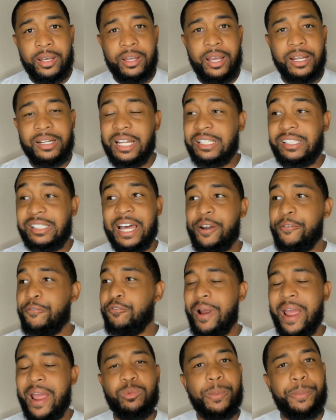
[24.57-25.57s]
And that's not
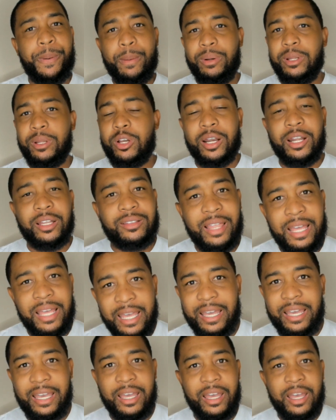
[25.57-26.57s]
afraid what people are going to
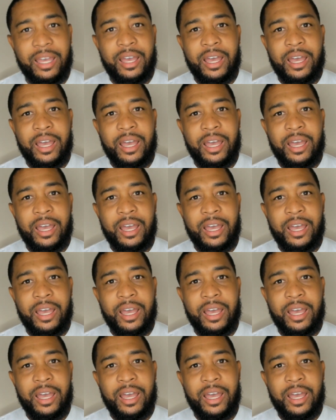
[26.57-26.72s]
think.